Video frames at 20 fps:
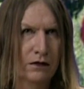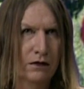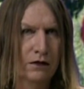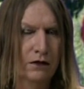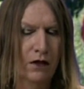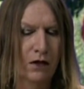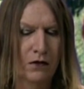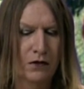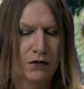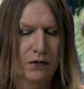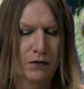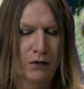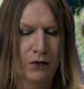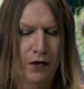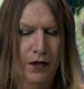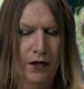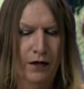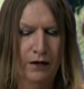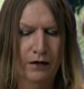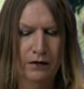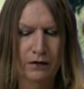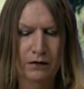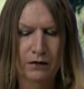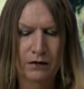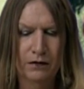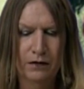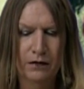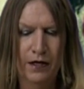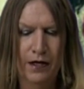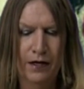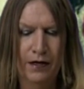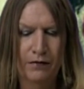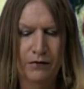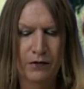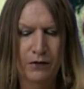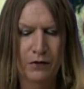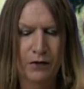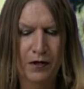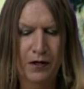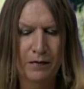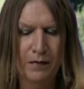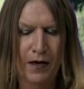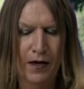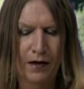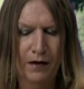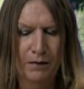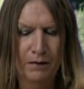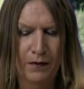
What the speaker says: go somewhere and not have to worry about it.